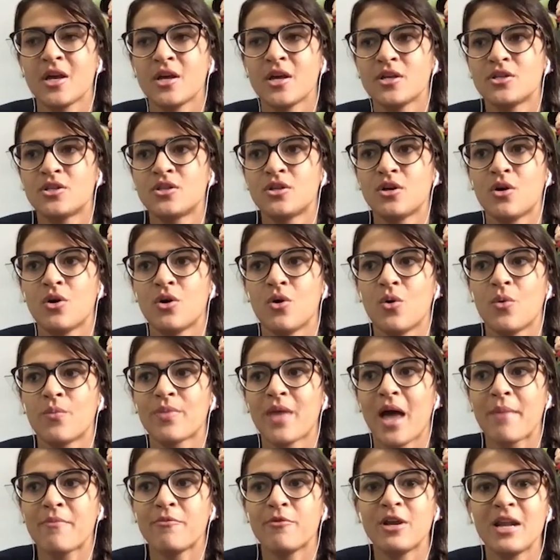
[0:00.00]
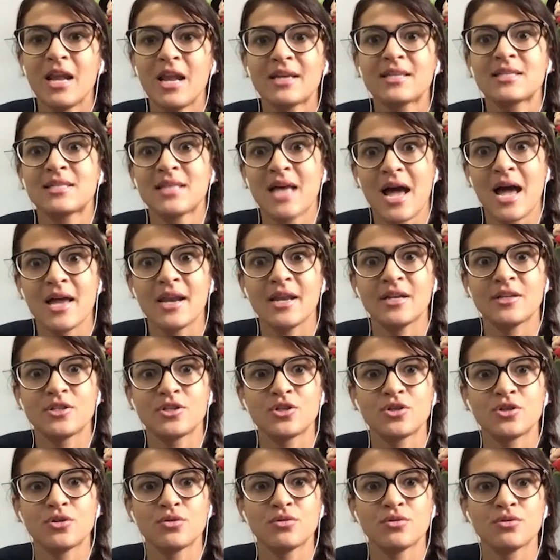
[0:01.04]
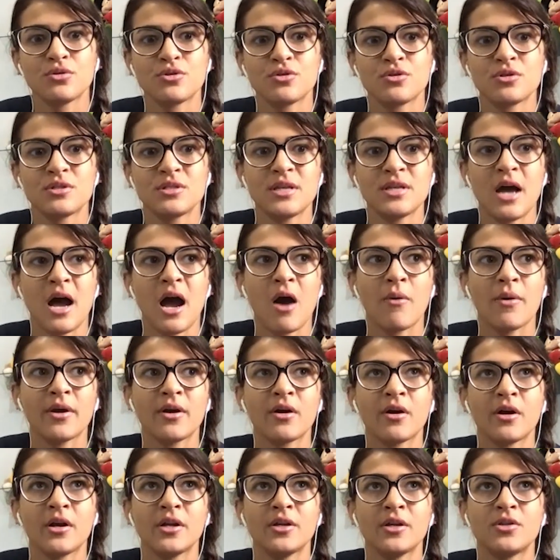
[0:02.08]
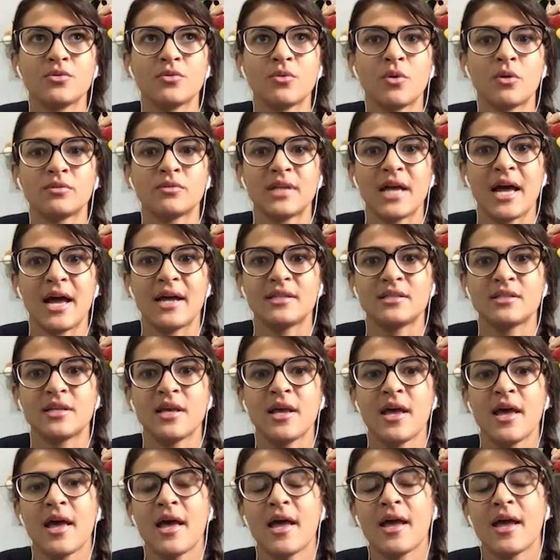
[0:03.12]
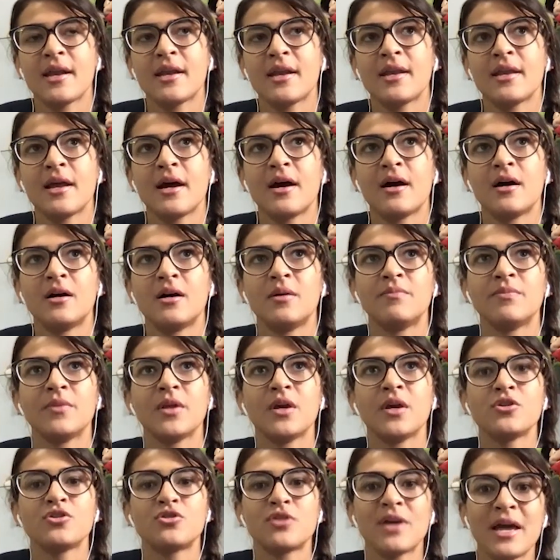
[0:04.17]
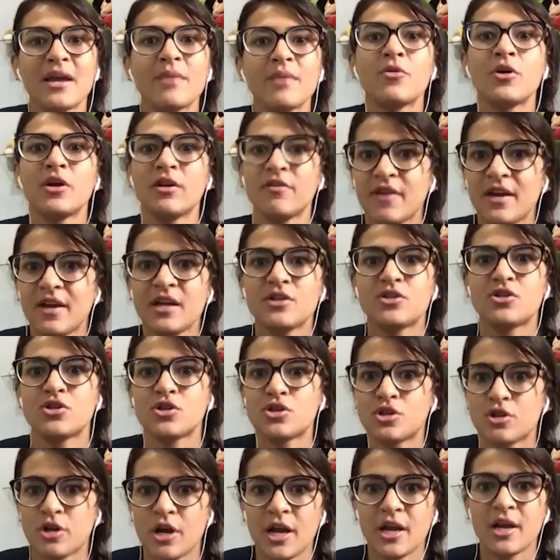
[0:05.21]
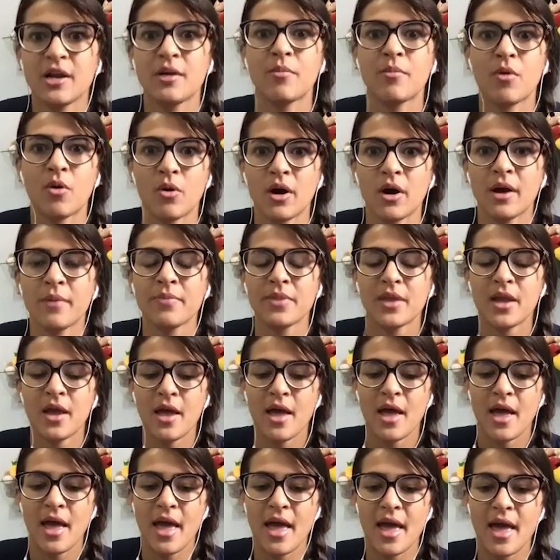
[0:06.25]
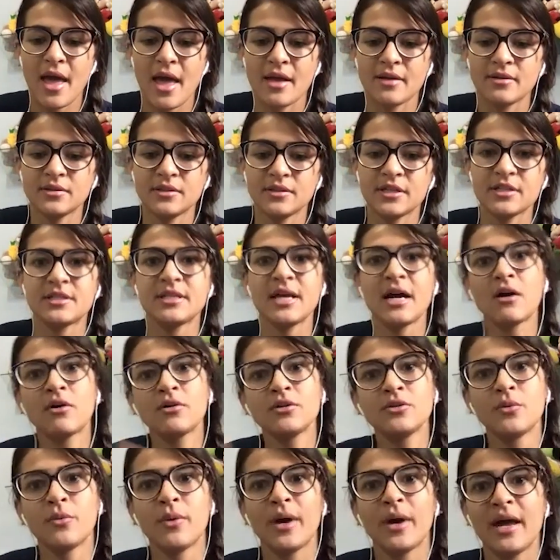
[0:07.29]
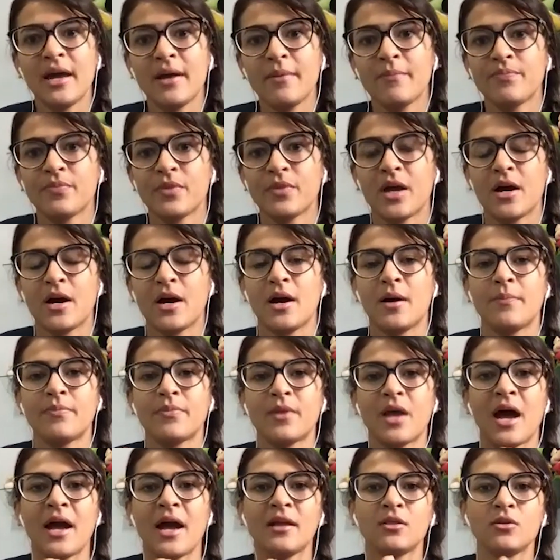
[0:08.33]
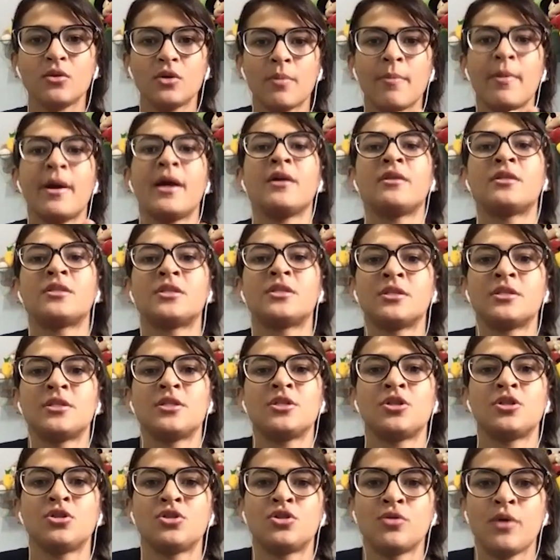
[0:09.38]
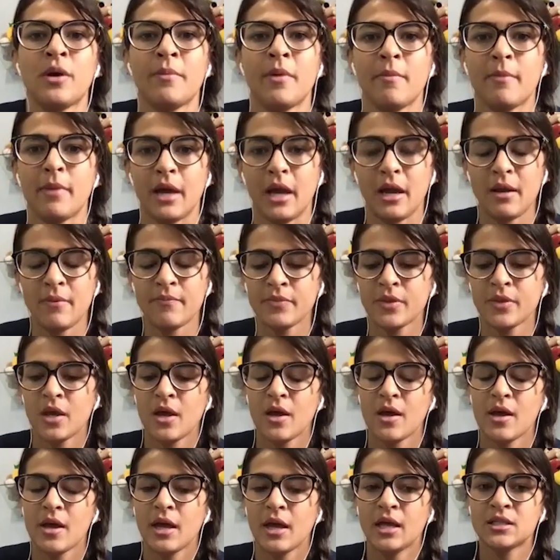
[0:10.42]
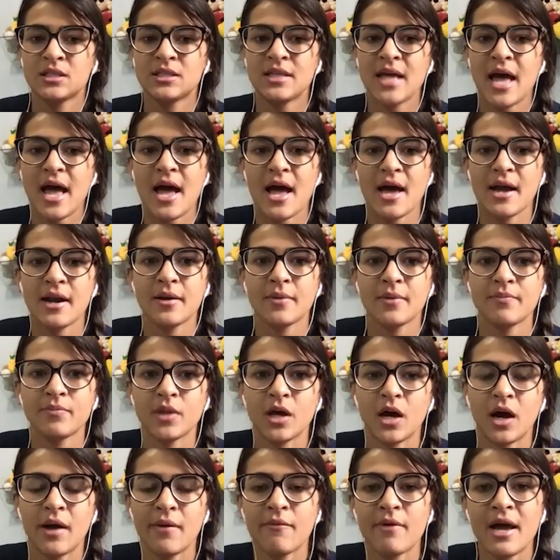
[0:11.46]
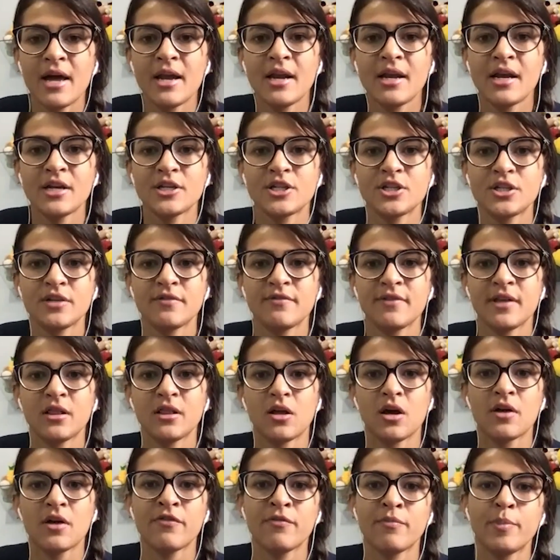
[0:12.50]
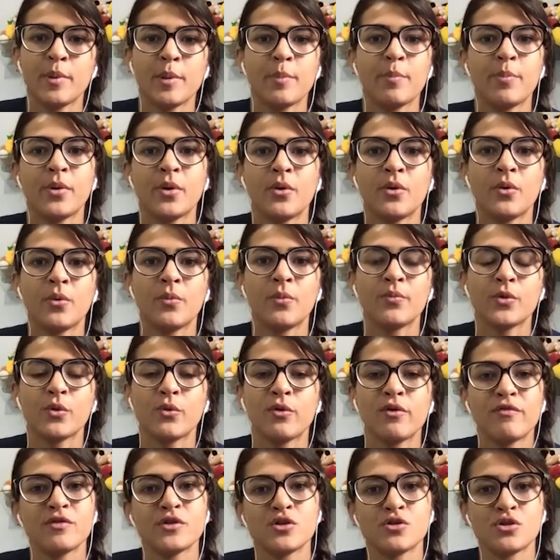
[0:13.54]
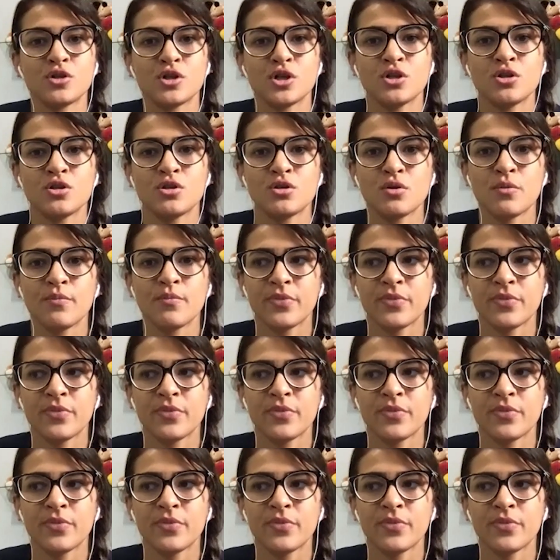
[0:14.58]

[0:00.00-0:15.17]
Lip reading: So I'm really excited to see how I'm gonna do on that. and to get motivated to train more. And the second way I look my transition to MMA is that I already achieved a lot of people with jiu-jitsu.